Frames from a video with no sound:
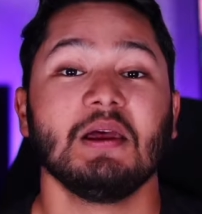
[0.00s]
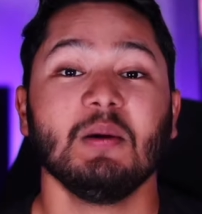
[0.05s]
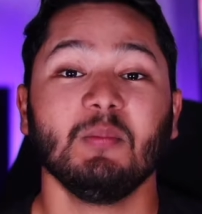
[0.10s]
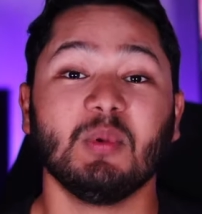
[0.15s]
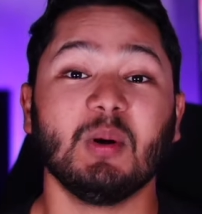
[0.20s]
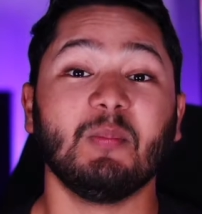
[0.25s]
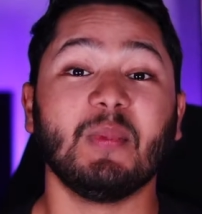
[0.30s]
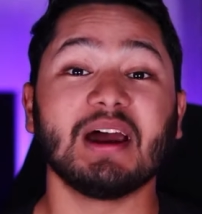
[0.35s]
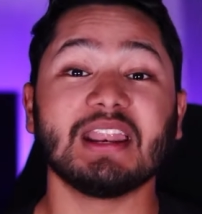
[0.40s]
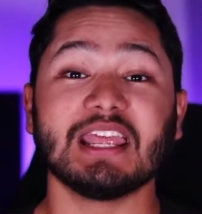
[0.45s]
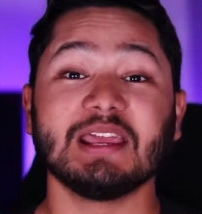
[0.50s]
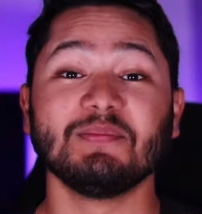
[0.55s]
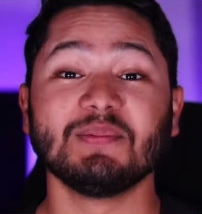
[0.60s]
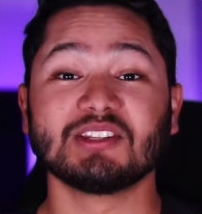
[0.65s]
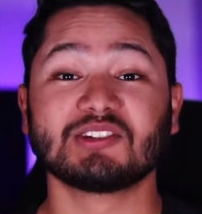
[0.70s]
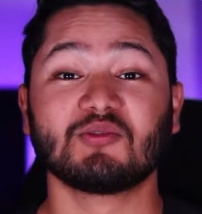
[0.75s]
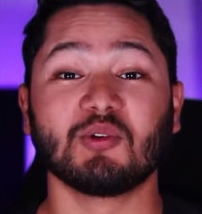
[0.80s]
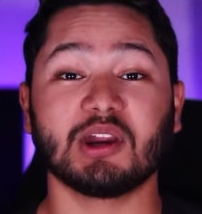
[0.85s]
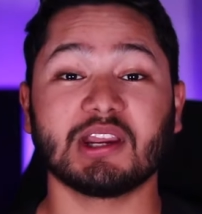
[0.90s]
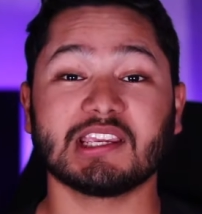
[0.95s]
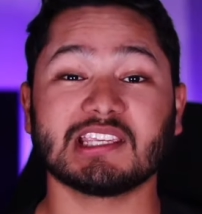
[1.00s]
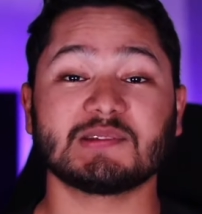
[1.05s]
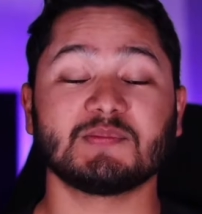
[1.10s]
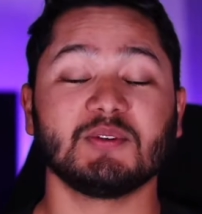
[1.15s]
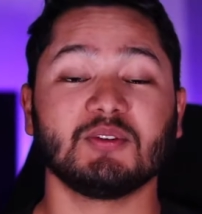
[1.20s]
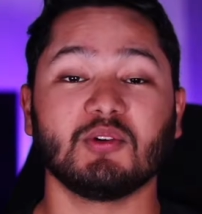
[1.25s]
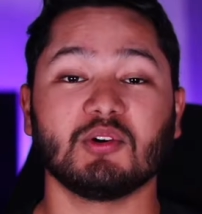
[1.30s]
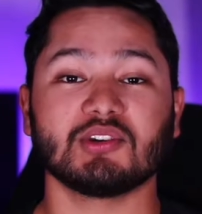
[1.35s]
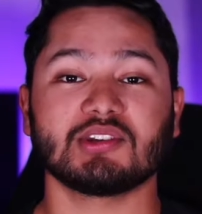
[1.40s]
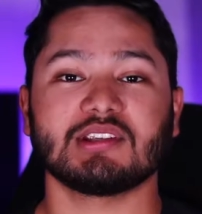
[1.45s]
But my name is Greg
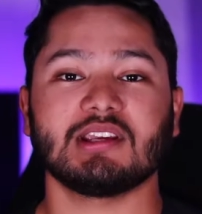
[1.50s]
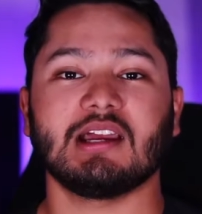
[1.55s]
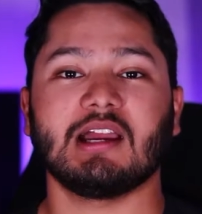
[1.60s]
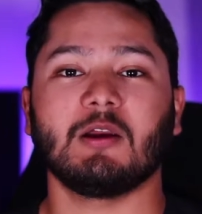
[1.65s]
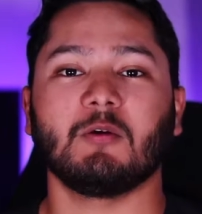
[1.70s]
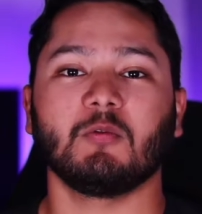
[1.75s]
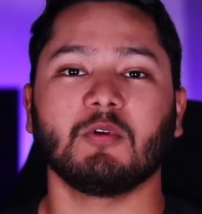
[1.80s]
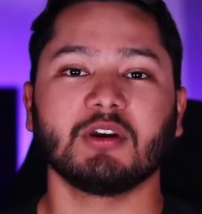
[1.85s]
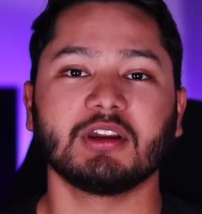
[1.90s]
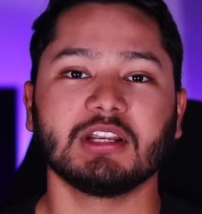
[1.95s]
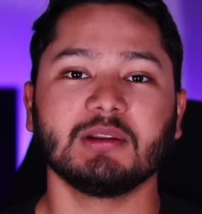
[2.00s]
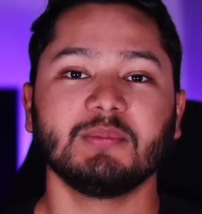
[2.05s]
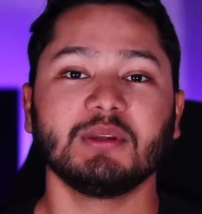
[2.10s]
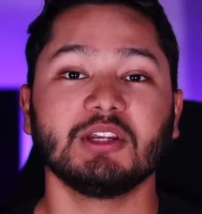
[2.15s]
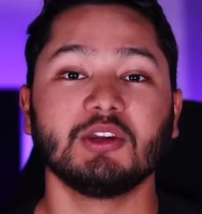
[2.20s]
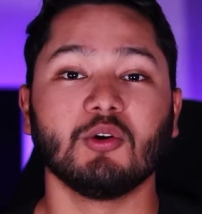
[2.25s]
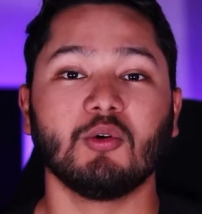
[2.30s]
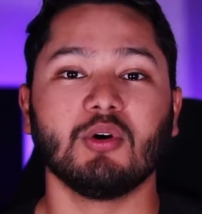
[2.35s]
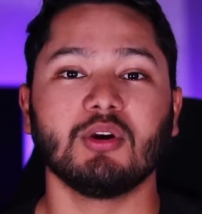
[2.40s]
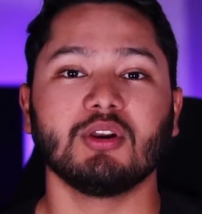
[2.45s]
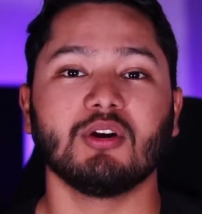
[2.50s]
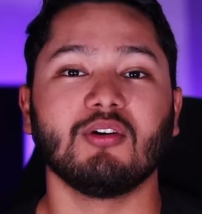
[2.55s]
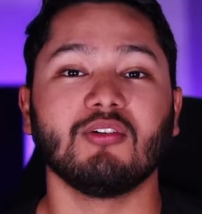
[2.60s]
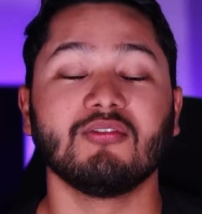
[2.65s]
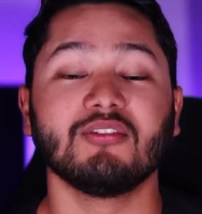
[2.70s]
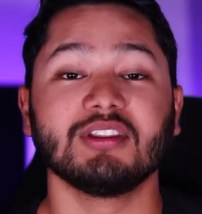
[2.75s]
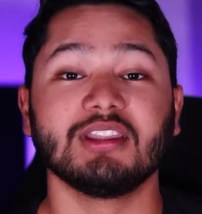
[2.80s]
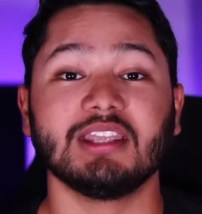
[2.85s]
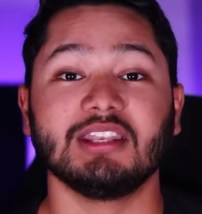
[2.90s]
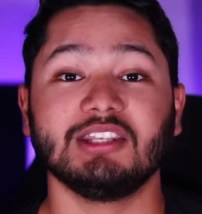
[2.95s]
Espinosa and we're going to be going
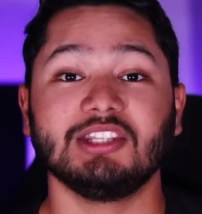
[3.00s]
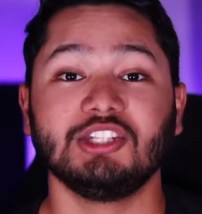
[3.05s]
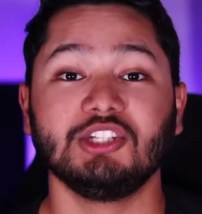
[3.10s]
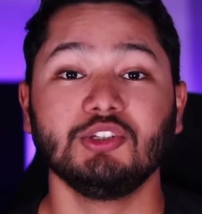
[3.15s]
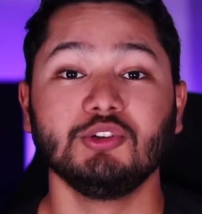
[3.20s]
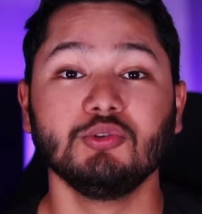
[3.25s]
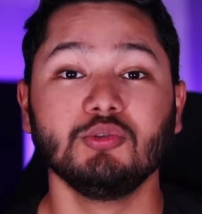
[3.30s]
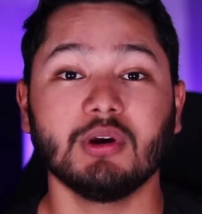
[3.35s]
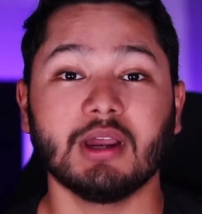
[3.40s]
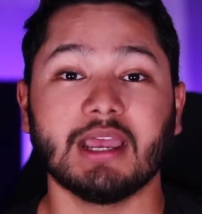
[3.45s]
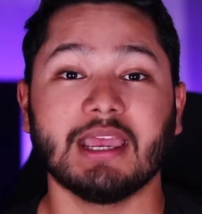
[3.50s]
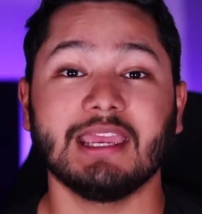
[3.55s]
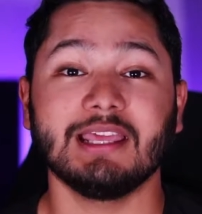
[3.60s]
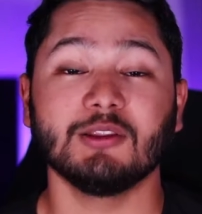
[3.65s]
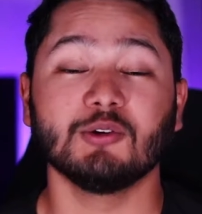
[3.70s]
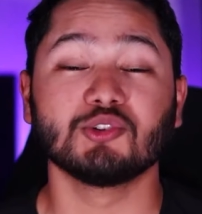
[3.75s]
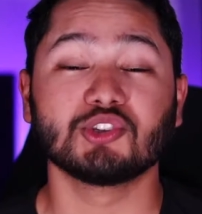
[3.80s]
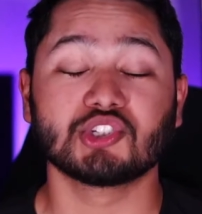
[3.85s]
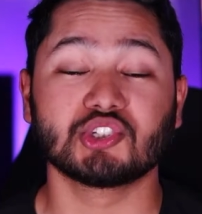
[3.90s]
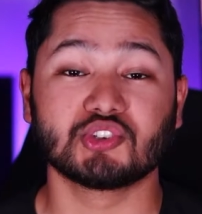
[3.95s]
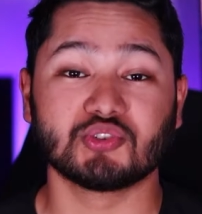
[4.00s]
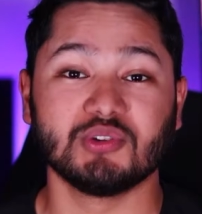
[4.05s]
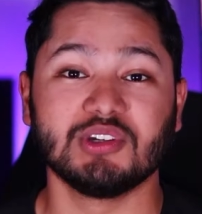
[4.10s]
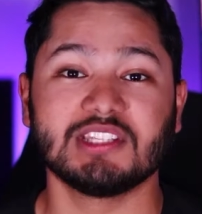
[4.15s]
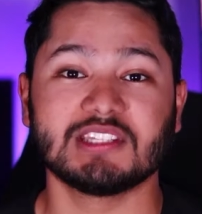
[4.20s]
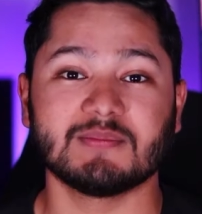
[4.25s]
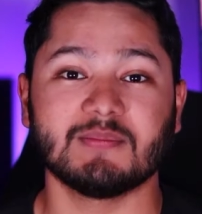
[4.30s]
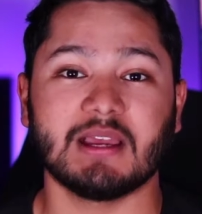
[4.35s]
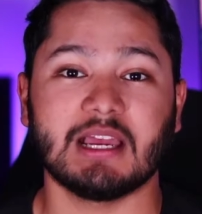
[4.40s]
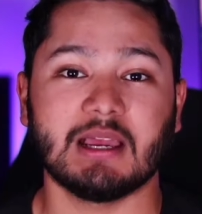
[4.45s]
over the new Halo
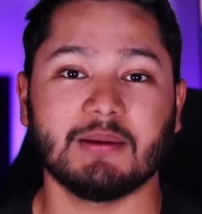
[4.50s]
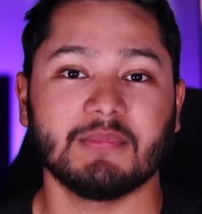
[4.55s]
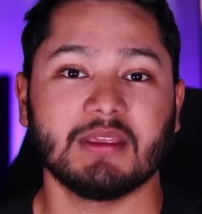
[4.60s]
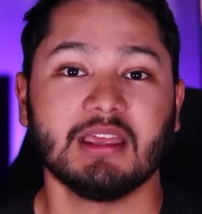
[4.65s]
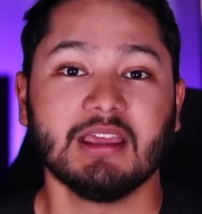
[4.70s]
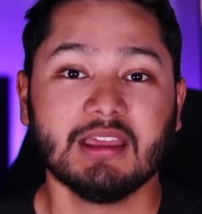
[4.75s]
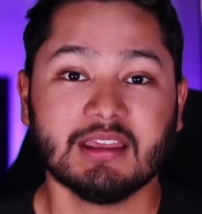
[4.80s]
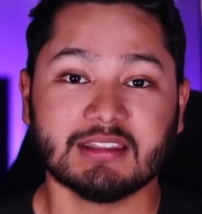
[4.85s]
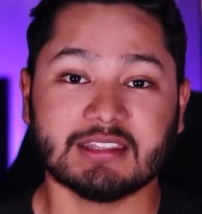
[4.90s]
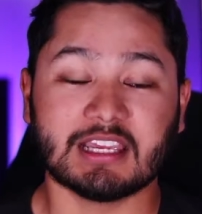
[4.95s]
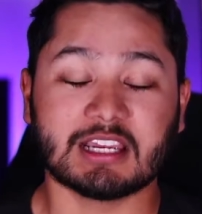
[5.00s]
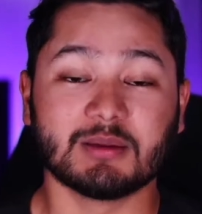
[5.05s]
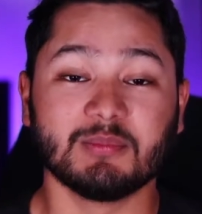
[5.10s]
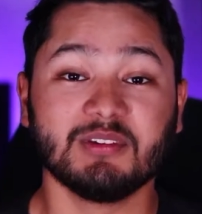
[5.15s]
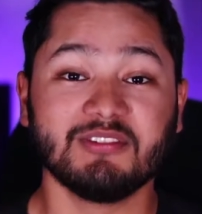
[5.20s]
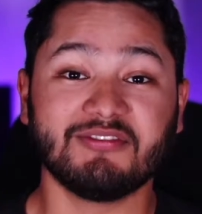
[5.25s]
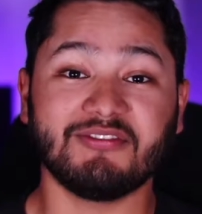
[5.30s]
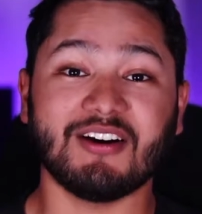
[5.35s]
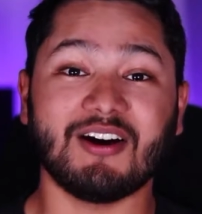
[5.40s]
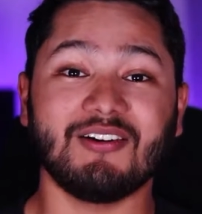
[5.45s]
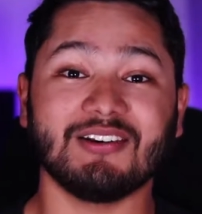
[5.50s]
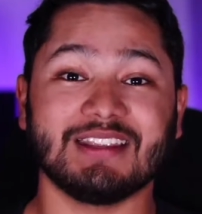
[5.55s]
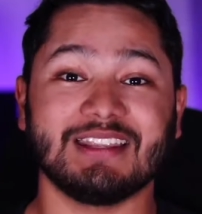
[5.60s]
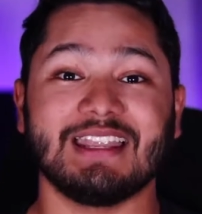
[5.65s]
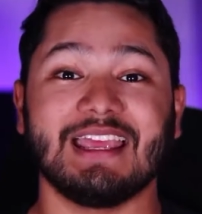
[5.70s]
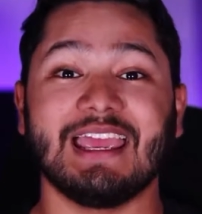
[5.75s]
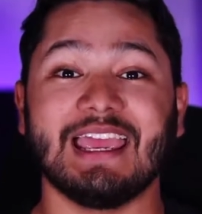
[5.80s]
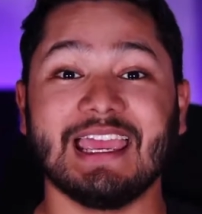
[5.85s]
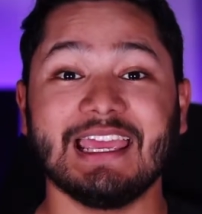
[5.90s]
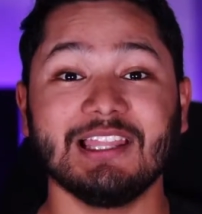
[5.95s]
Streets map that can be found in
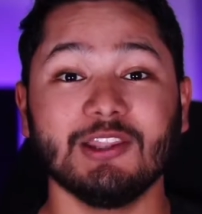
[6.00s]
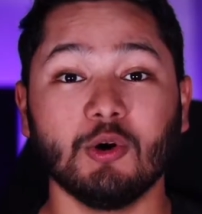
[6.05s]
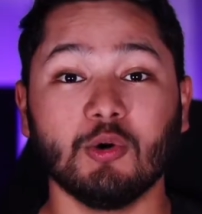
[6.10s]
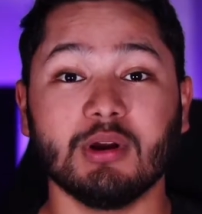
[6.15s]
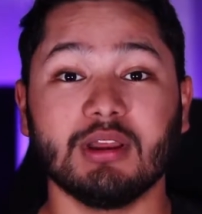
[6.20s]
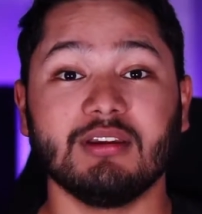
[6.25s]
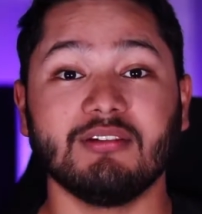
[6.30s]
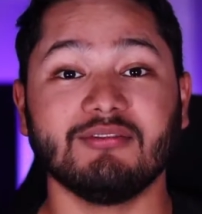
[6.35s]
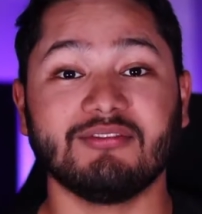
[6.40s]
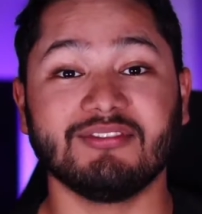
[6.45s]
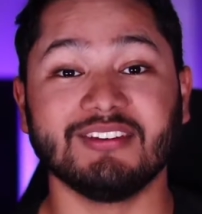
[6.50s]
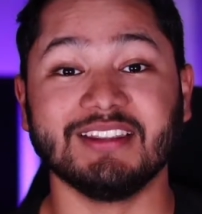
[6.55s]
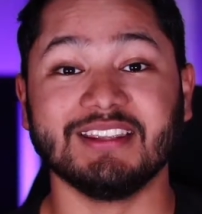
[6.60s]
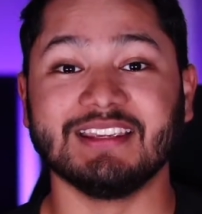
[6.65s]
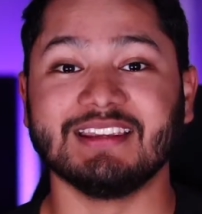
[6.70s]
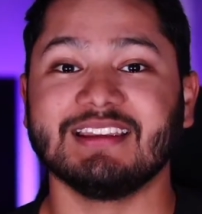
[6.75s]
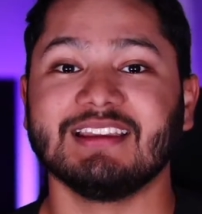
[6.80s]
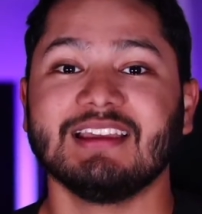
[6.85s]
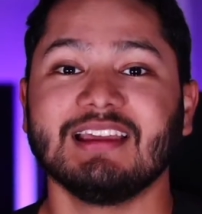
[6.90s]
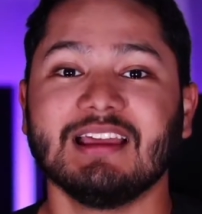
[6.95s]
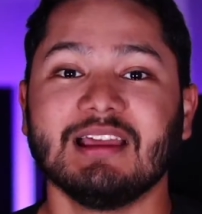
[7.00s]
Halo Infinite.